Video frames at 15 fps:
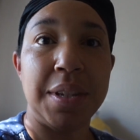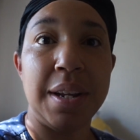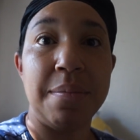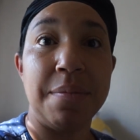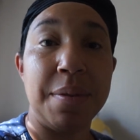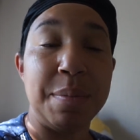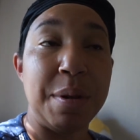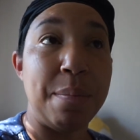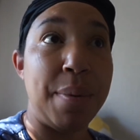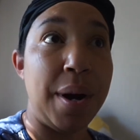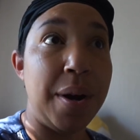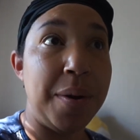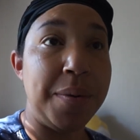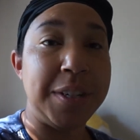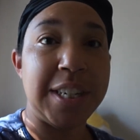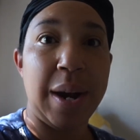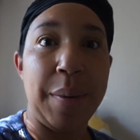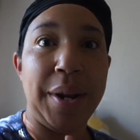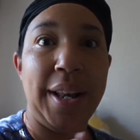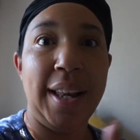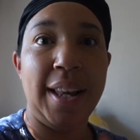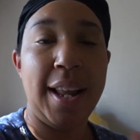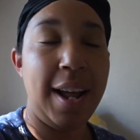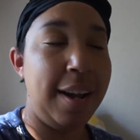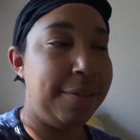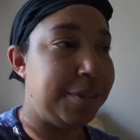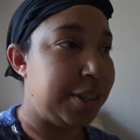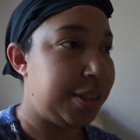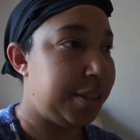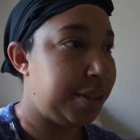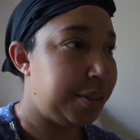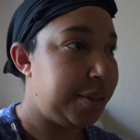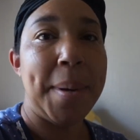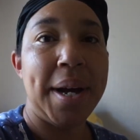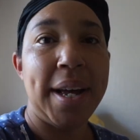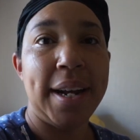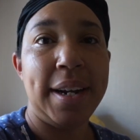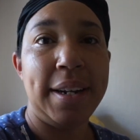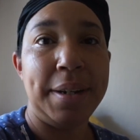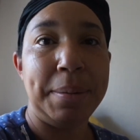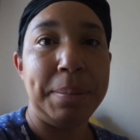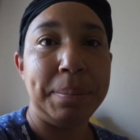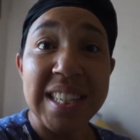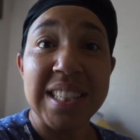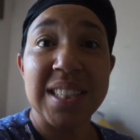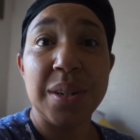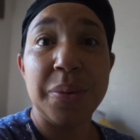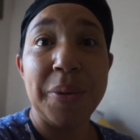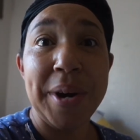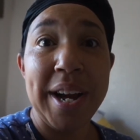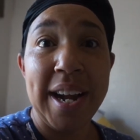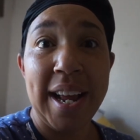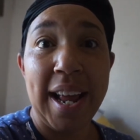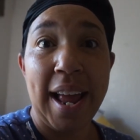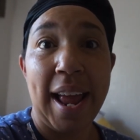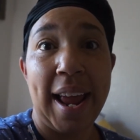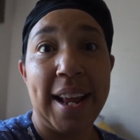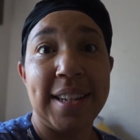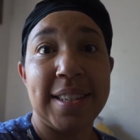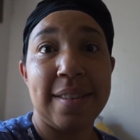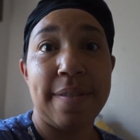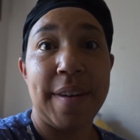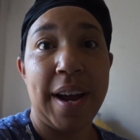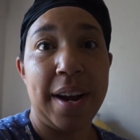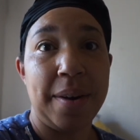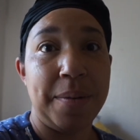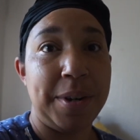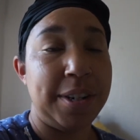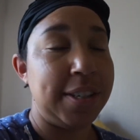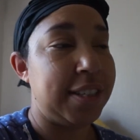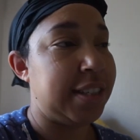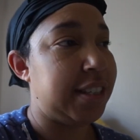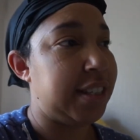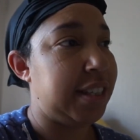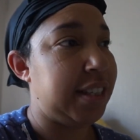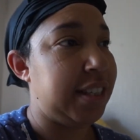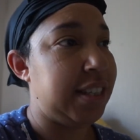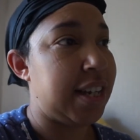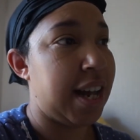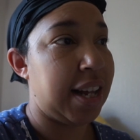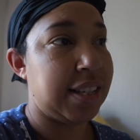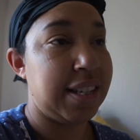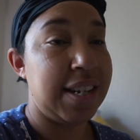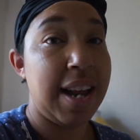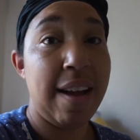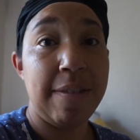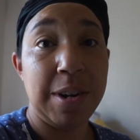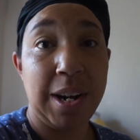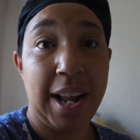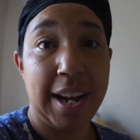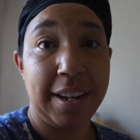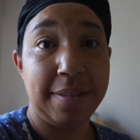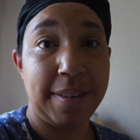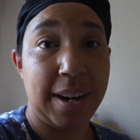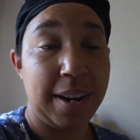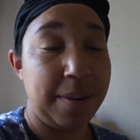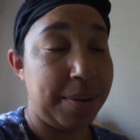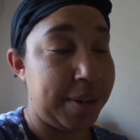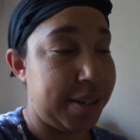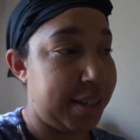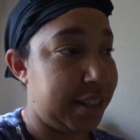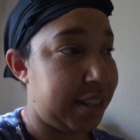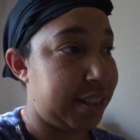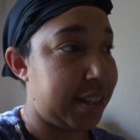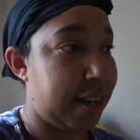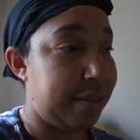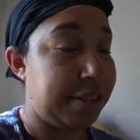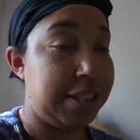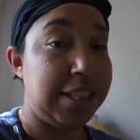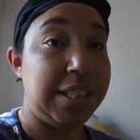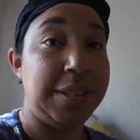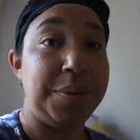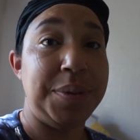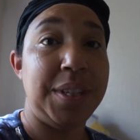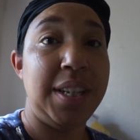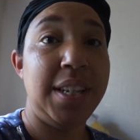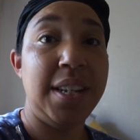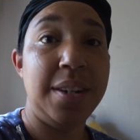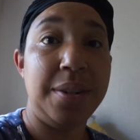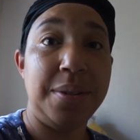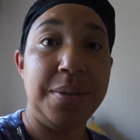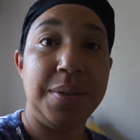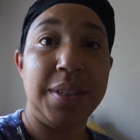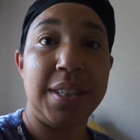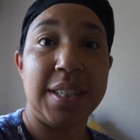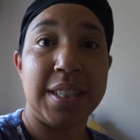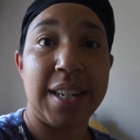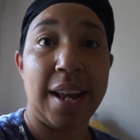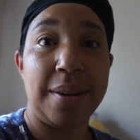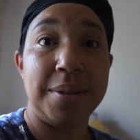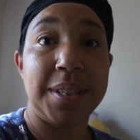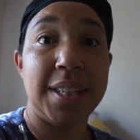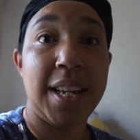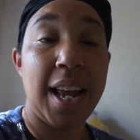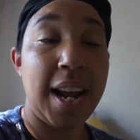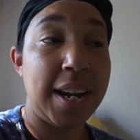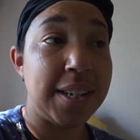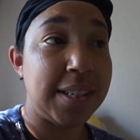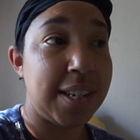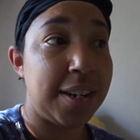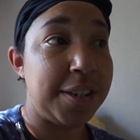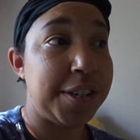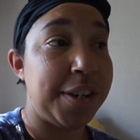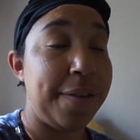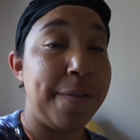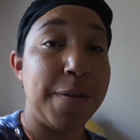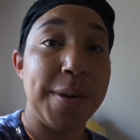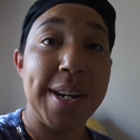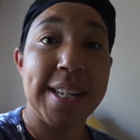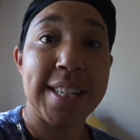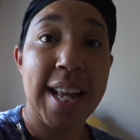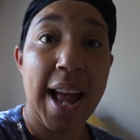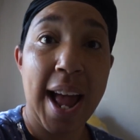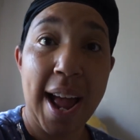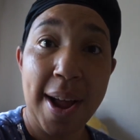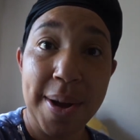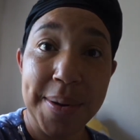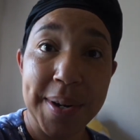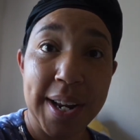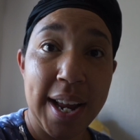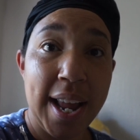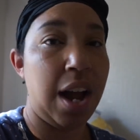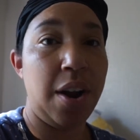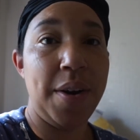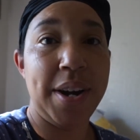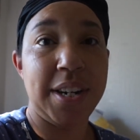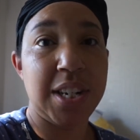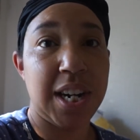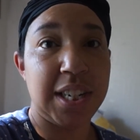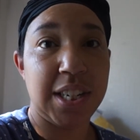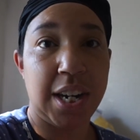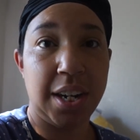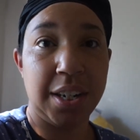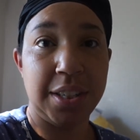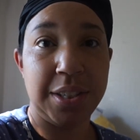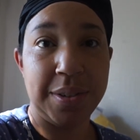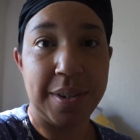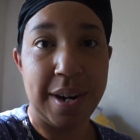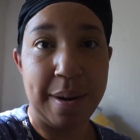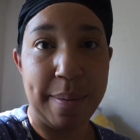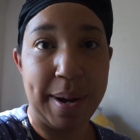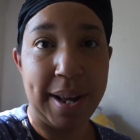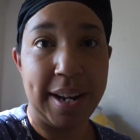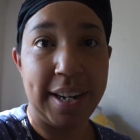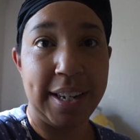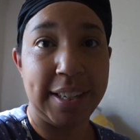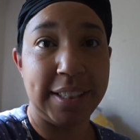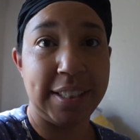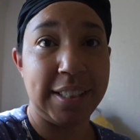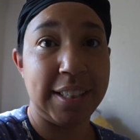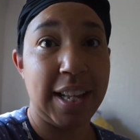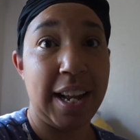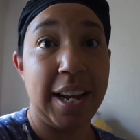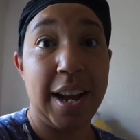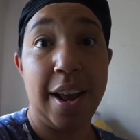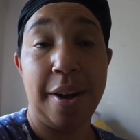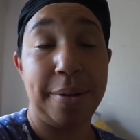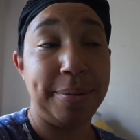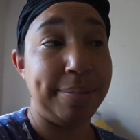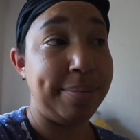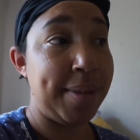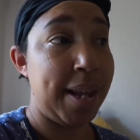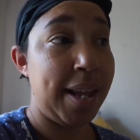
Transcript: with him from the boat, which I would love to do. But um, Serena hates fireworks. She has never liked fireworks ever since she was little. The sound scares her. She freaks out. I already tried talking to her about it and she's like, no,